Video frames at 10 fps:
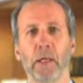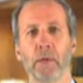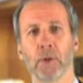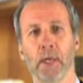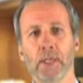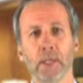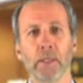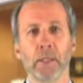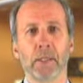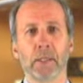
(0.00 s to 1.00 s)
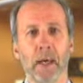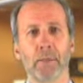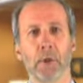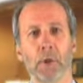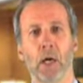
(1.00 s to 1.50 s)
So that's just an
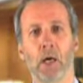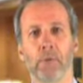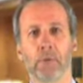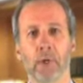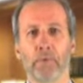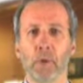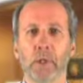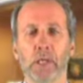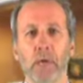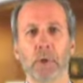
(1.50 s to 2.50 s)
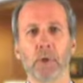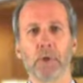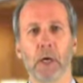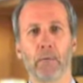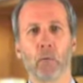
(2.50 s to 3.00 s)
example of a few
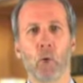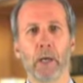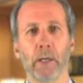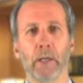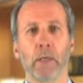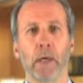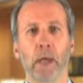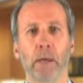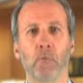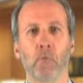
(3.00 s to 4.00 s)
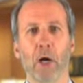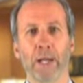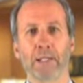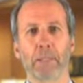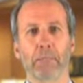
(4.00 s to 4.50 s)
examples of what a
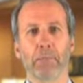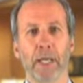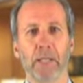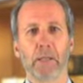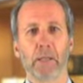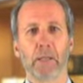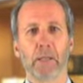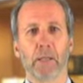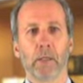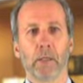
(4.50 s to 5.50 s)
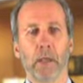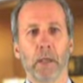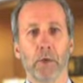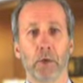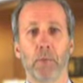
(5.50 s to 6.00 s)
rights-based
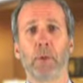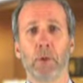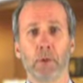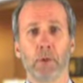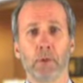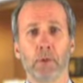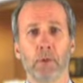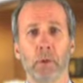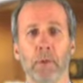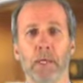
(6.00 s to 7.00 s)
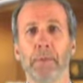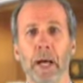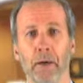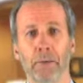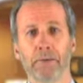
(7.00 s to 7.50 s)
dispute could be
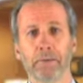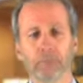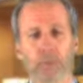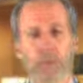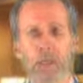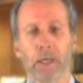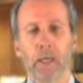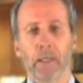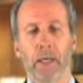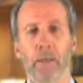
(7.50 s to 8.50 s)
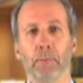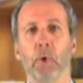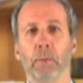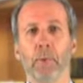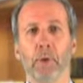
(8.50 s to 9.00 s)
about. Now the
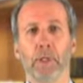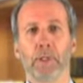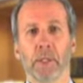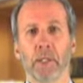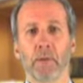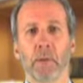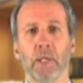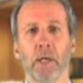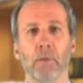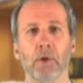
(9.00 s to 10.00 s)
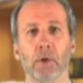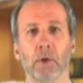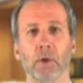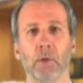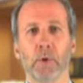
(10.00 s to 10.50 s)
important point is this: when it comes
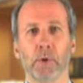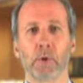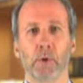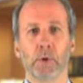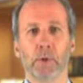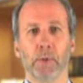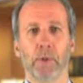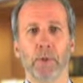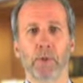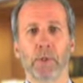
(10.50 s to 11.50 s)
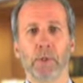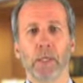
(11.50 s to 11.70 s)
to commercial disputes,